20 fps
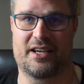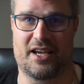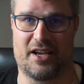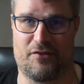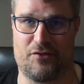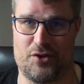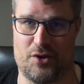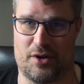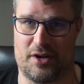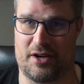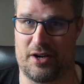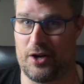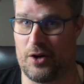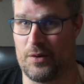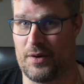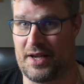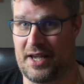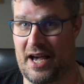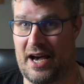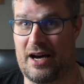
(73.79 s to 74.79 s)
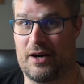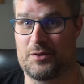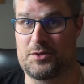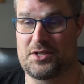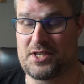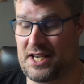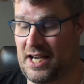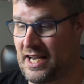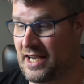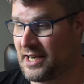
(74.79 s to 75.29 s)
if you're going
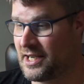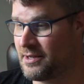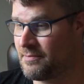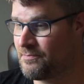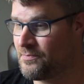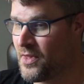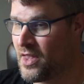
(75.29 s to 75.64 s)
outside.